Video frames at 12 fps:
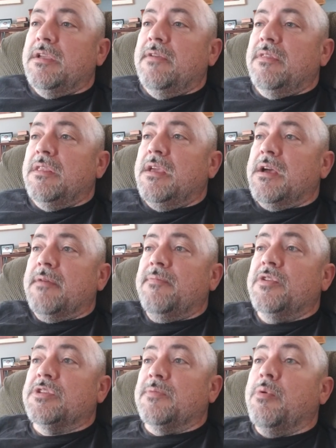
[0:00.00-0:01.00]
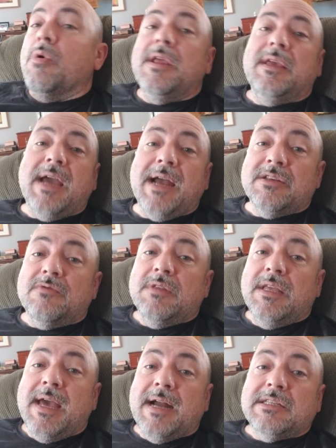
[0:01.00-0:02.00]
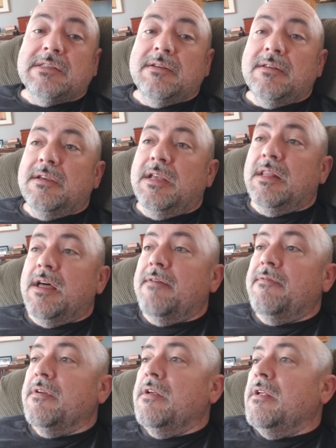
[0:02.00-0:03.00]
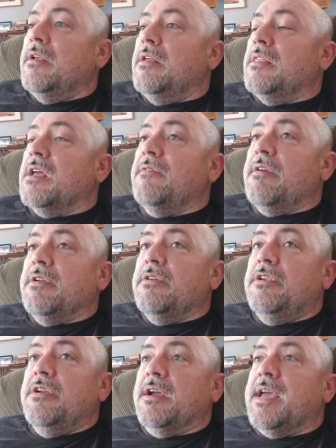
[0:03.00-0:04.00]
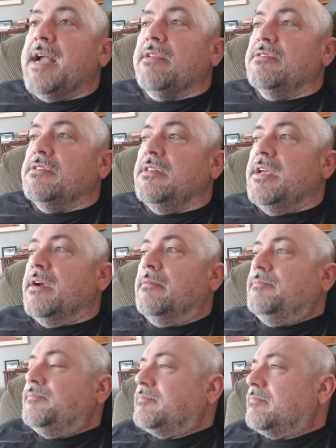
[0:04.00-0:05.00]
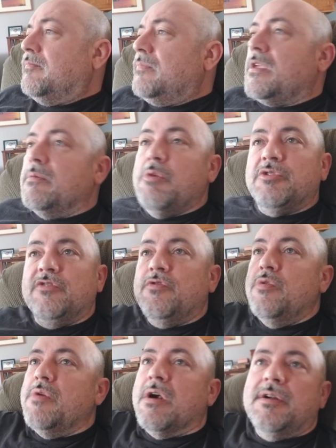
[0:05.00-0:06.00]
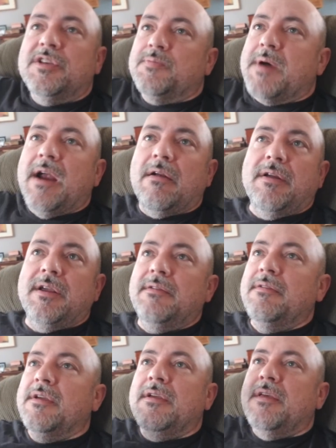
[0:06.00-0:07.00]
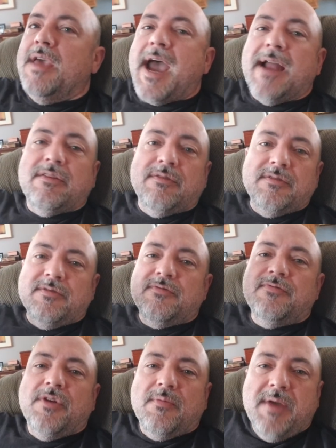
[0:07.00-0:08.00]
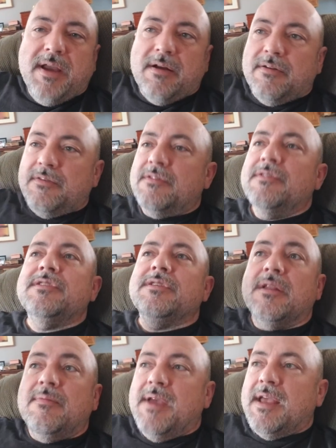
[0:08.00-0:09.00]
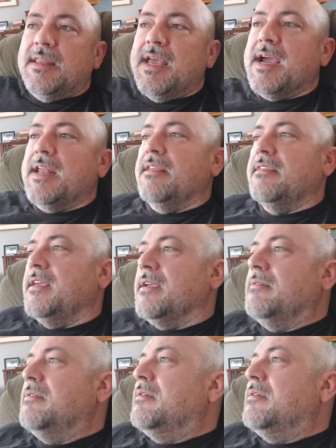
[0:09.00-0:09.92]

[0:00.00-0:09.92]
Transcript: Even the supporting cast is really excellent in Love. A lot of very good young actors in there, most of whom are aspiring actors, filmmakers, stuntmen, that kind of thing.